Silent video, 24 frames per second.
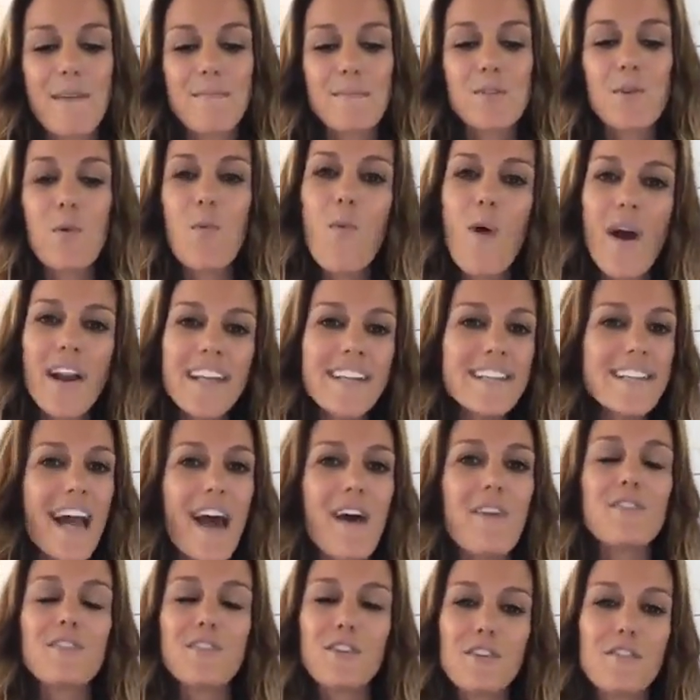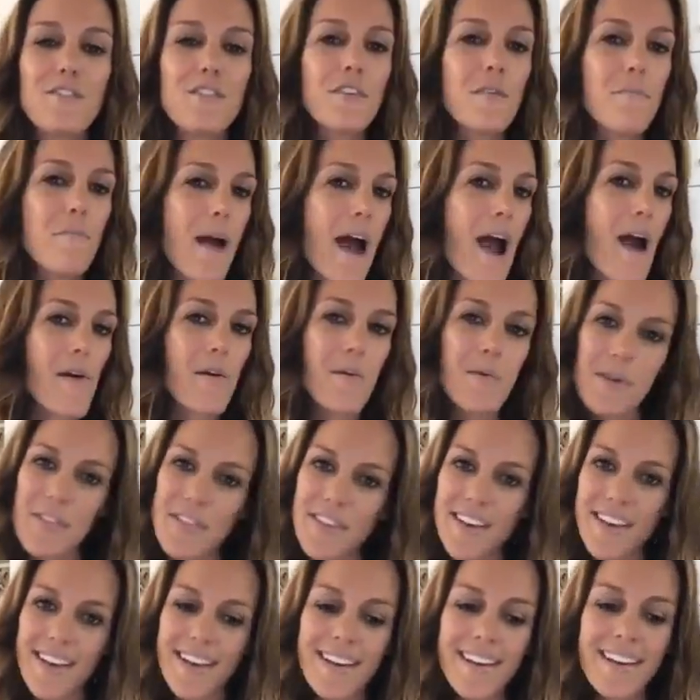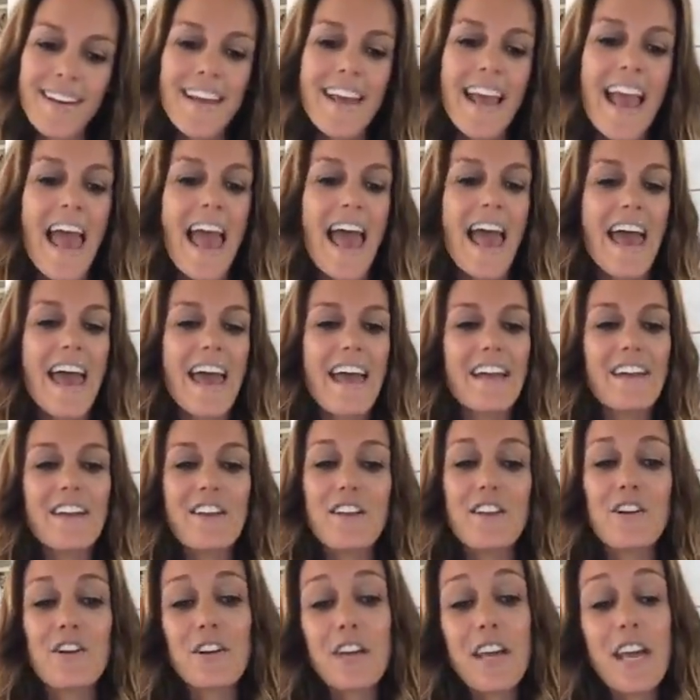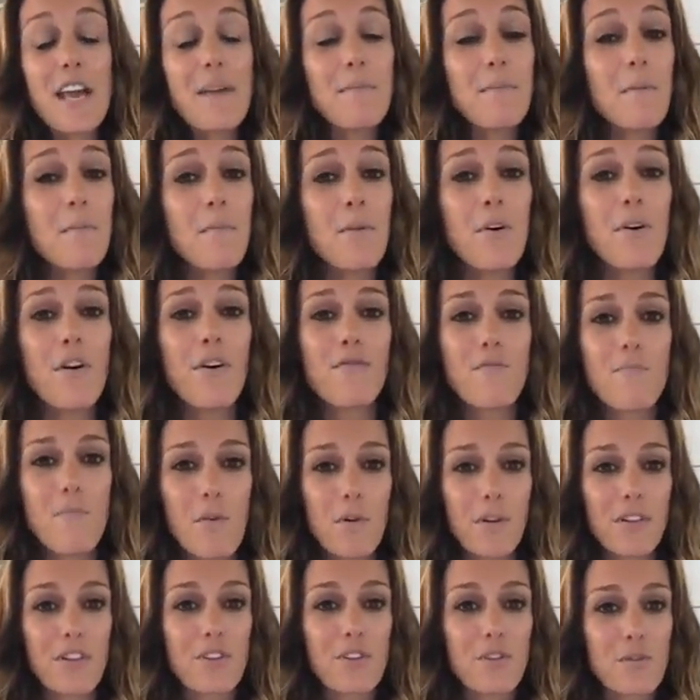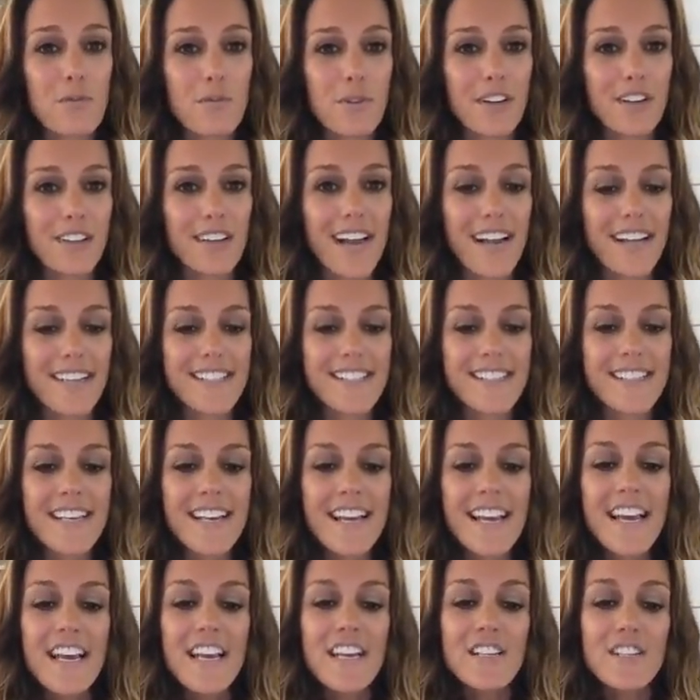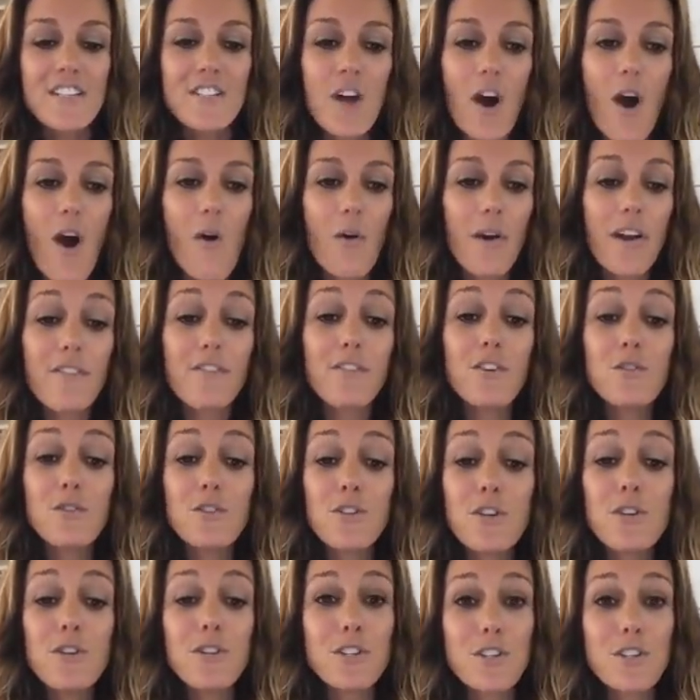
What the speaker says: So when in doubt, look for the power within, and you're capable of more than you realize. So if you do